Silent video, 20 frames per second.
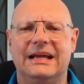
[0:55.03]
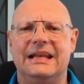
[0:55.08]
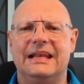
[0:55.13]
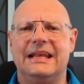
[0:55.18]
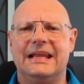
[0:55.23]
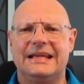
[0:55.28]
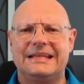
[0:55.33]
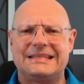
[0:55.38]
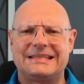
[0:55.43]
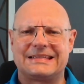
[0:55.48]

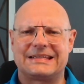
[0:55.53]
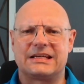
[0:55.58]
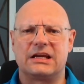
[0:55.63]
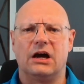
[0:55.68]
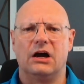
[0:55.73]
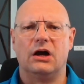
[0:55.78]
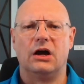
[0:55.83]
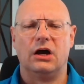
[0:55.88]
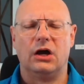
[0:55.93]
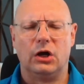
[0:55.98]
let's
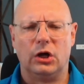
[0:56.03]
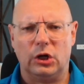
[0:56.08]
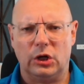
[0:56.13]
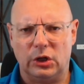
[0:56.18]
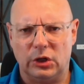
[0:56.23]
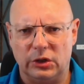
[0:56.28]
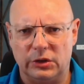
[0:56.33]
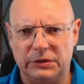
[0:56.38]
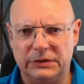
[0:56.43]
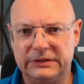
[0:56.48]

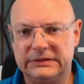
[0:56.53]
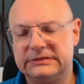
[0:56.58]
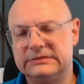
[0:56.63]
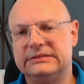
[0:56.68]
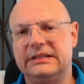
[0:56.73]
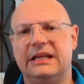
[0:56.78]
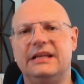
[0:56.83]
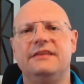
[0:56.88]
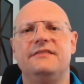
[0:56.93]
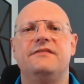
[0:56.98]
go.
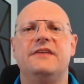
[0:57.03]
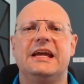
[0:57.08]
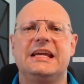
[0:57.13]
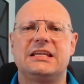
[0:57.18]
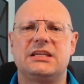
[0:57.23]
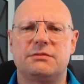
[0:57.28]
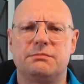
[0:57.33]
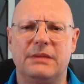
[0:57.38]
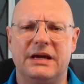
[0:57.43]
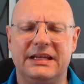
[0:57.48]

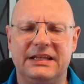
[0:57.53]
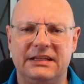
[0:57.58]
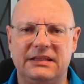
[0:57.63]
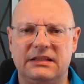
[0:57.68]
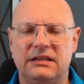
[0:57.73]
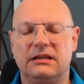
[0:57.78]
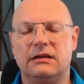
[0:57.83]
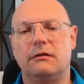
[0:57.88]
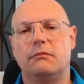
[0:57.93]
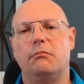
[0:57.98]
Investment
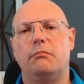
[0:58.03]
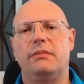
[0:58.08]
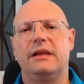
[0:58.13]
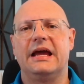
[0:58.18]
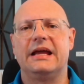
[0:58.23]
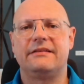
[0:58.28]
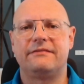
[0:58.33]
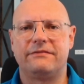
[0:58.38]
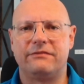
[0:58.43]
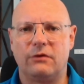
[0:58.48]

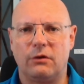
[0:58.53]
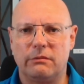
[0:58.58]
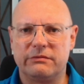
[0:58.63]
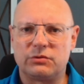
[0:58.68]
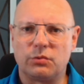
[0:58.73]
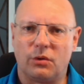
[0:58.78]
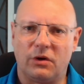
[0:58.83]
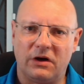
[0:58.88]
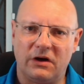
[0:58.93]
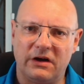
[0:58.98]
platforms.
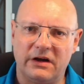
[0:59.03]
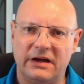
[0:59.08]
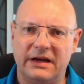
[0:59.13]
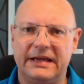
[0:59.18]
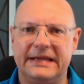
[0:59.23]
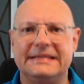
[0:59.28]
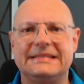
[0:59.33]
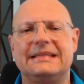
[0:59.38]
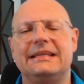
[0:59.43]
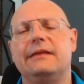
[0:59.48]
Why
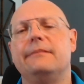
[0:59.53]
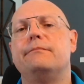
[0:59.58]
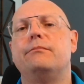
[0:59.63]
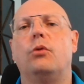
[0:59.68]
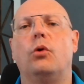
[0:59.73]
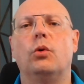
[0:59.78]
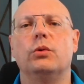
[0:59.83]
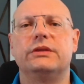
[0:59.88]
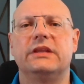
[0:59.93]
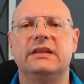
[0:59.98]
is it
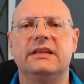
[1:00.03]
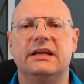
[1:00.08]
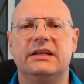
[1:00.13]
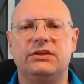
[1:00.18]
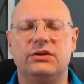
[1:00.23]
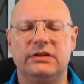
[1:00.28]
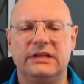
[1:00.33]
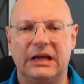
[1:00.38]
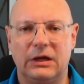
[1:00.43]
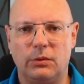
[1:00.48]
important that
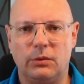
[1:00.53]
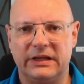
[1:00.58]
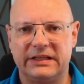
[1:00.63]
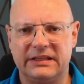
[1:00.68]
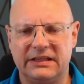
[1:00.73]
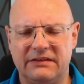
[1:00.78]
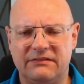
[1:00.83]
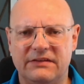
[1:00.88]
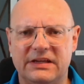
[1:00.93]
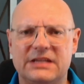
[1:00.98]
you know what
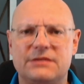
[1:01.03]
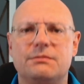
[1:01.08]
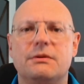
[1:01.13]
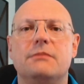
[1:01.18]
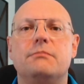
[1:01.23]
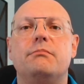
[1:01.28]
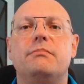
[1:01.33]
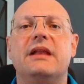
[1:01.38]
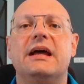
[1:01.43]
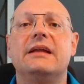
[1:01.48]
an
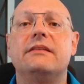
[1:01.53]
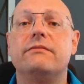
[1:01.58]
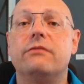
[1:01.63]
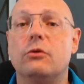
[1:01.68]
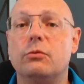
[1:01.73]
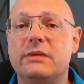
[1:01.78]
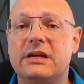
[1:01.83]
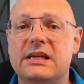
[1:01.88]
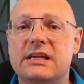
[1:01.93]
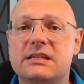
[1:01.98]
investment
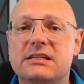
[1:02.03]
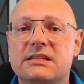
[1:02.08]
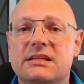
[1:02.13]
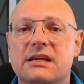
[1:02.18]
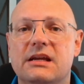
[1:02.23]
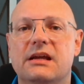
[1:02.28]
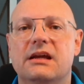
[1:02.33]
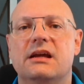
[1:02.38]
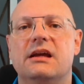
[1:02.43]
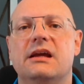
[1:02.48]
platform is?
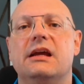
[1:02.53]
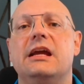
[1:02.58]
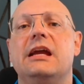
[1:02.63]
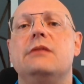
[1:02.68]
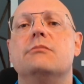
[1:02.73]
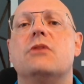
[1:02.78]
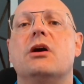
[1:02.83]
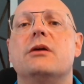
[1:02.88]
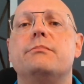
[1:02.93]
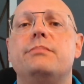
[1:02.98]
In
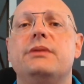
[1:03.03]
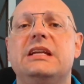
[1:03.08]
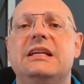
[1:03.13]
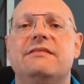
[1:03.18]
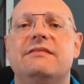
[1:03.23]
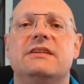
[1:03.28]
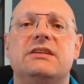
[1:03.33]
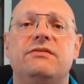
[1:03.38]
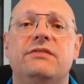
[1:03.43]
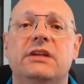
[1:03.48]
my
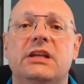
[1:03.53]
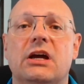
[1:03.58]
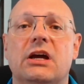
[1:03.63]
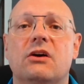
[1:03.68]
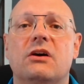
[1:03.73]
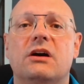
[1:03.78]
previous video,